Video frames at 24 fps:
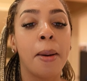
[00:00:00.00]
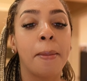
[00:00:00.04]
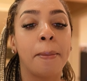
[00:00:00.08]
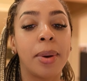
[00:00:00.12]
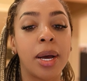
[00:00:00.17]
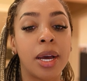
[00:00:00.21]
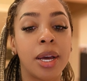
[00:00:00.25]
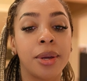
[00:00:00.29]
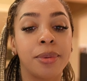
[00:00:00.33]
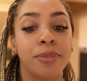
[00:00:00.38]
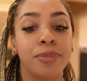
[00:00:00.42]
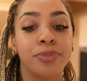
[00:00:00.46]

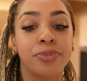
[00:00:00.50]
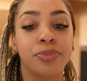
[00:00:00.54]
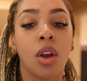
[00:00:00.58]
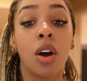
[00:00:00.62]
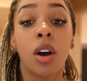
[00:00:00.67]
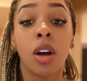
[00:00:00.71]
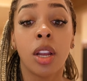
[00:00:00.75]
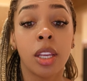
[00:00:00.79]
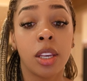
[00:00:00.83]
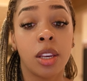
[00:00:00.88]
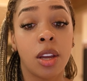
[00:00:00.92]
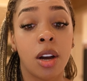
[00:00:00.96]
But
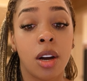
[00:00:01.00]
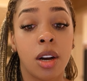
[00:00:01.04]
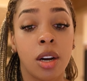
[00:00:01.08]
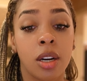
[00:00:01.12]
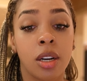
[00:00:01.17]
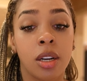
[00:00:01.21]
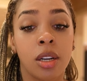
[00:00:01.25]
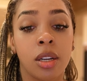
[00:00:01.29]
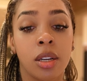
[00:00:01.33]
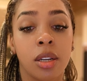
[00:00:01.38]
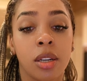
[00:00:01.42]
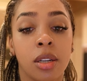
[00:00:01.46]
all in
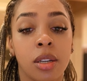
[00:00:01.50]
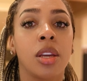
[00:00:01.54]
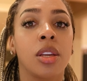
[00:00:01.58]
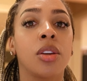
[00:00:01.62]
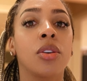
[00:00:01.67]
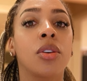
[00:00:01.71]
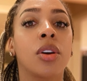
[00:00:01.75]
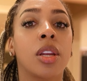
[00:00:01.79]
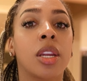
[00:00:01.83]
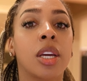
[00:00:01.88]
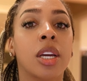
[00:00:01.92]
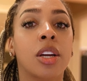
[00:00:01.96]
all,
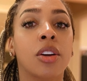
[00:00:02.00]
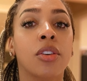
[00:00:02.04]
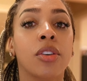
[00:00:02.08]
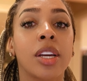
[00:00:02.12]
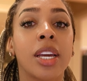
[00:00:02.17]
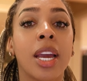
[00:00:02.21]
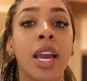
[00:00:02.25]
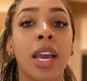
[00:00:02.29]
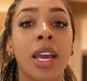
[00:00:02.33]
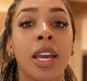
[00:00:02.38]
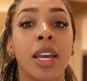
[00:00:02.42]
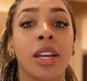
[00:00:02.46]
you're going to
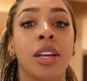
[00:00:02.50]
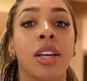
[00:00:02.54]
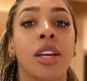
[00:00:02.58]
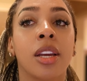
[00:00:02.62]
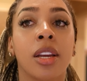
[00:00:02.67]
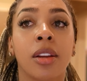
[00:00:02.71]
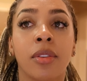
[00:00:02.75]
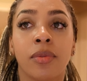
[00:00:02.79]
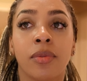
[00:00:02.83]
create